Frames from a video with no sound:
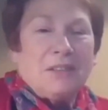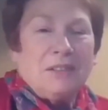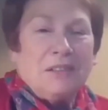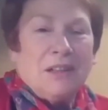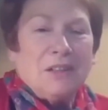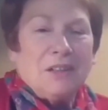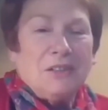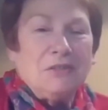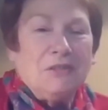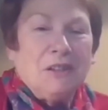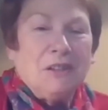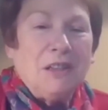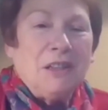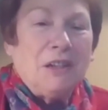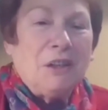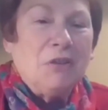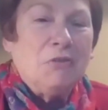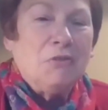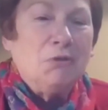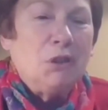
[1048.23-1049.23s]
that sounds
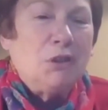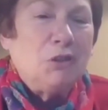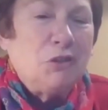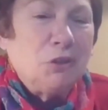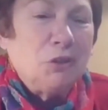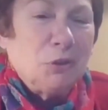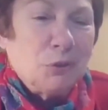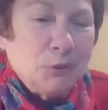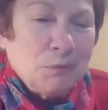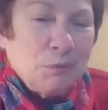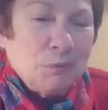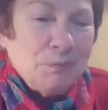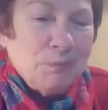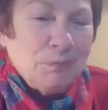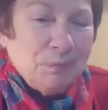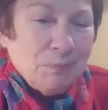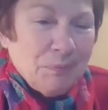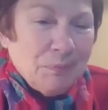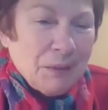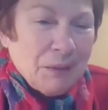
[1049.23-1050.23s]
really original
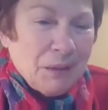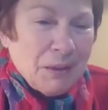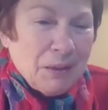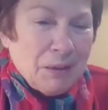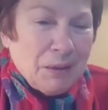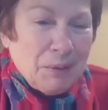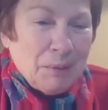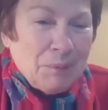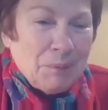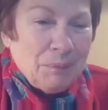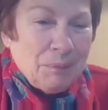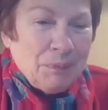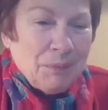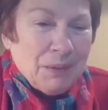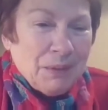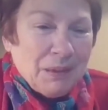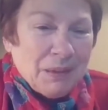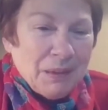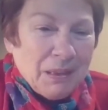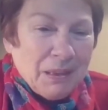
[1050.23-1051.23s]

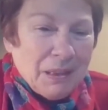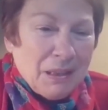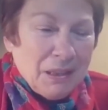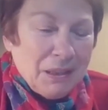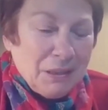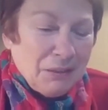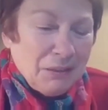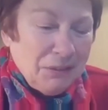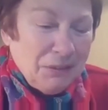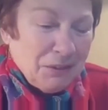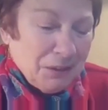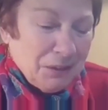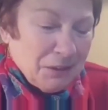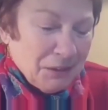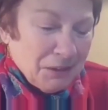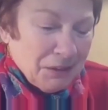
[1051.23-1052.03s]
and